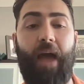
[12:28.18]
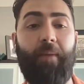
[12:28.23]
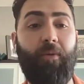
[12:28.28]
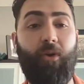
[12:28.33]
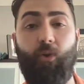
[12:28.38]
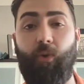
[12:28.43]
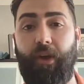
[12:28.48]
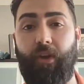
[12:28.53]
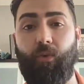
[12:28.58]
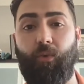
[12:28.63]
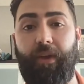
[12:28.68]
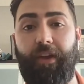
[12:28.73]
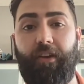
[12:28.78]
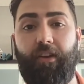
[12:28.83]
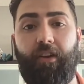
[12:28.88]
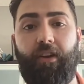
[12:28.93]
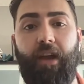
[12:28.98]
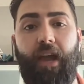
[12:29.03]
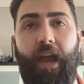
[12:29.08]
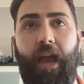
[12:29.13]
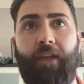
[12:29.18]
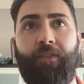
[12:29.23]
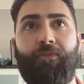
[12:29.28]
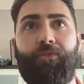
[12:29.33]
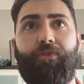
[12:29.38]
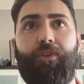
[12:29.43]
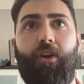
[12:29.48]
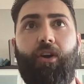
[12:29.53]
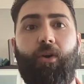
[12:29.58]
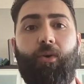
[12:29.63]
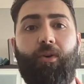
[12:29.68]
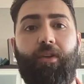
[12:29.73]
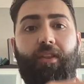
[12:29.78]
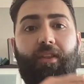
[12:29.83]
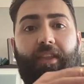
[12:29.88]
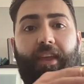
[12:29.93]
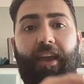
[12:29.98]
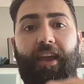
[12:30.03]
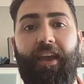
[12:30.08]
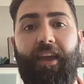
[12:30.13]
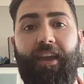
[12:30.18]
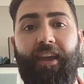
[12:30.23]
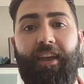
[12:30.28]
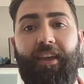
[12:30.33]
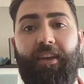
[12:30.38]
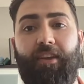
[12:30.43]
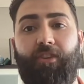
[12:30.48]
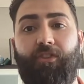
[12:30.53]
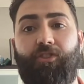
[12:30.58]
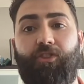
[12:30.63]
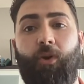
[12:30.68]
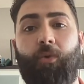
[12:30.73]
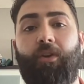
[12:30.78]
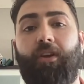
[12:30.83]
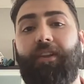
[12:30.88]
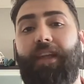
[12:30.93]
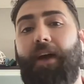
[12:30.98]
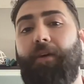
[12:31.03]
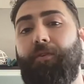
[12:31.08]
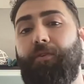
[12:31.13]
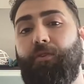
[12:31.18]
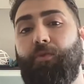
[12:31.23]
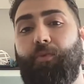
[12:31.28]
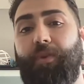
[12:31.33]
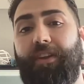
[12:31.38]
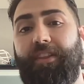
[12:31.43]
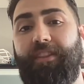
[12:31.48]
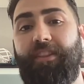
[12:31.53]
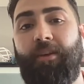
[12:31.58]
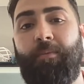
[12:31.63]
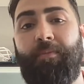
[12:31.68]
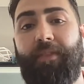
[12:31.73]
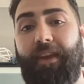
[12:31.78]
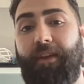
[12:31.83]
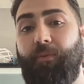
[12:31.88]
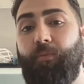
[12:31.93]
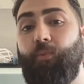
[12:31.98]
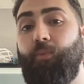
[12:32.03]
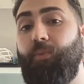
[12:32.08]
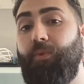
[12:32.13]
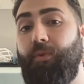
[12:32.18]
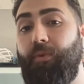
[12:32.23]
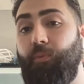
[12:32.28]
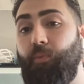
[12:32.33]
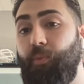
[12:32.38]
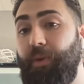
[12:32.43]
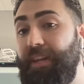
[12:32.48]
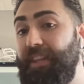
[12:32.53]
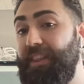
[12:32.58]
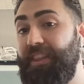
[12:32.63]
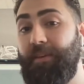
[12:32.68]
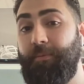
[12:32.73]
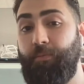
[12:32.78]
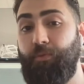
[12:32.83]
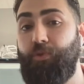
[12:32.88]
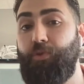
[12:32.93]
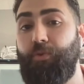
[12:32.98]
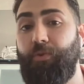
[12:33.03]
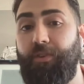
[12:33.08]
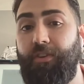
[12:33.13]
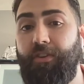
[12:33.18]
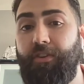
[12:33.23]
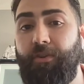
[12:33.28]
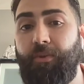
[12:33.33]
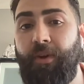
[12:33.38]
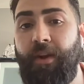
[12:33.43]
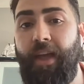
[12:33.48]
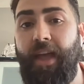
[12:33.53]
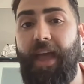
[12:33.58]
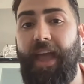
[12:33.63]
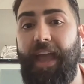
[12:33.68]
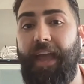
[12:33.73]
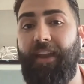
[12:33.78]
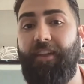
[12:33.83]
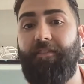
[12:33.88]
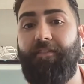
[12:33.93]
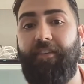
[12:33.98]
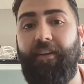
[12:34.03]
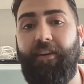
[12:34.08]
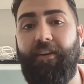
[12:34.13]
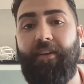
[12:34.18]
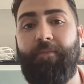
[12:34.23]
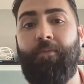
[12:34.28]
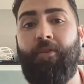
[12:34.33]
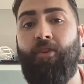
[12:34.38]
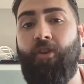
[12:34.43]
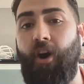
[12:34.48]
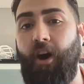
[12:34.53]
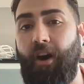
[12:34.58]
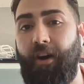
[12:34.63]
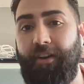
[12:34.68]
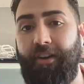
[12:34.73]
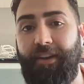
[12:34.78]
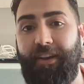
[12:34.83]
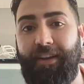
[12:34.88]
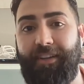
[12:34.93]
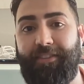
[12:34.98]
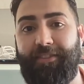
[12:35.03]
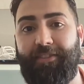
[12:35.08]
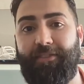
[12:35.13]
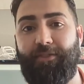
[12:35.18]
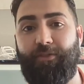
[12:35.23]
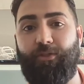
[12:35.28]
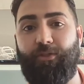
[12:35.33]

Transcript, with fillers: a quick reader, and so they don't allow you to read them. They read them to you in a very monotonous,